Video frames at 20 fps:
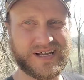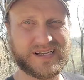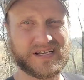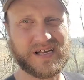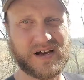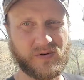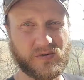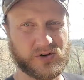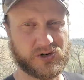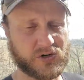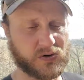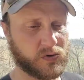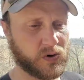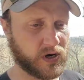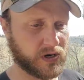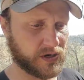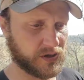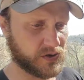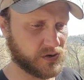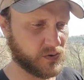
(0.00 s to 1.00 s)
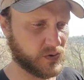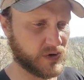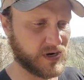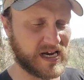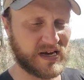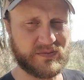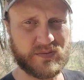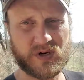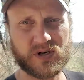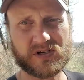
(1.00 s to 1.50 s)
that's not what you wanna do. We're
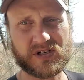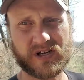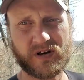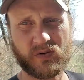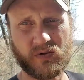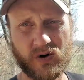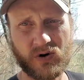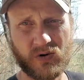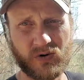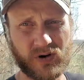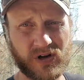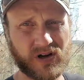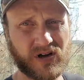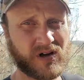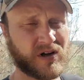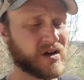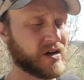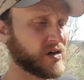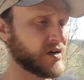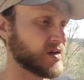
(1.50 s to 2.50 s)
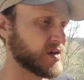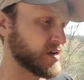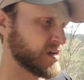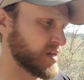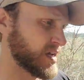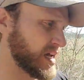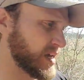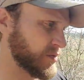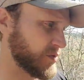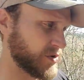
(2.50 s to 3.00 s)
not building a road
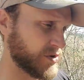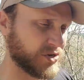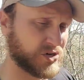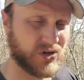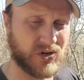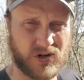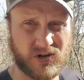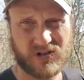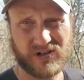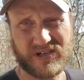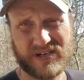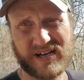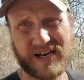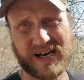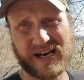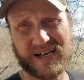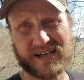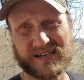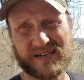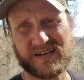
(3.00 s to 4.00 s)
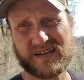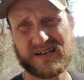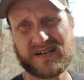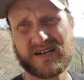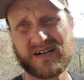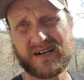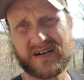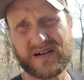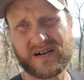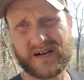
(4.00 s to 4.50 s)
and we're surely not,
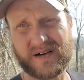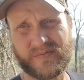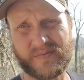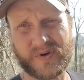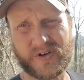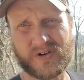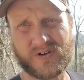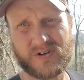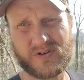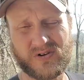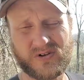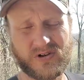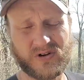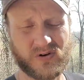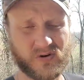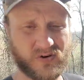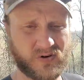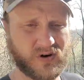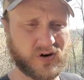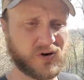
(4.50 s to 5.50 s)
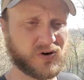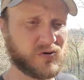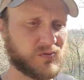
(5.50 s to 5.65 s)
um, you know,